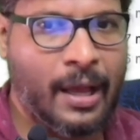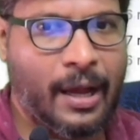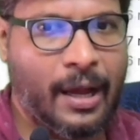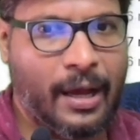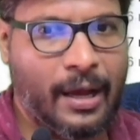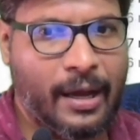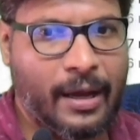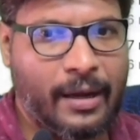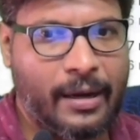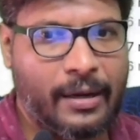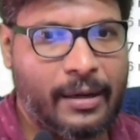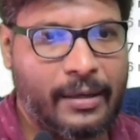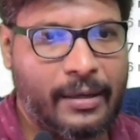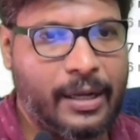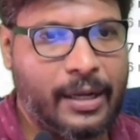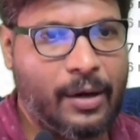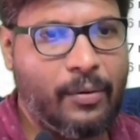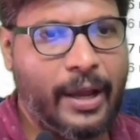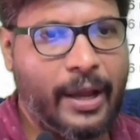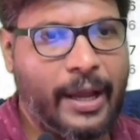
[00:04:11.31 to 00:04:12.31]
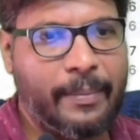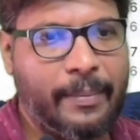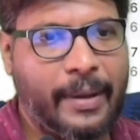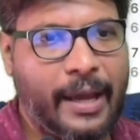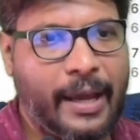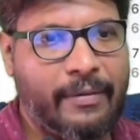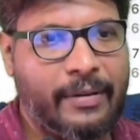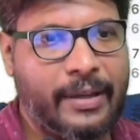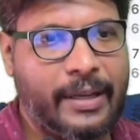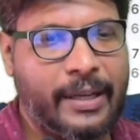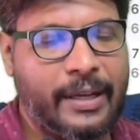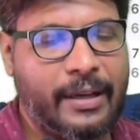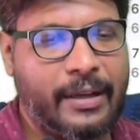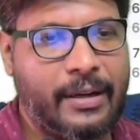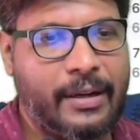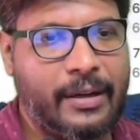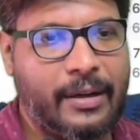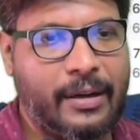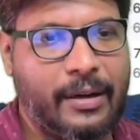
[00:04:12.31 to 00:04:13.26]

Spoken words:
Now I am having here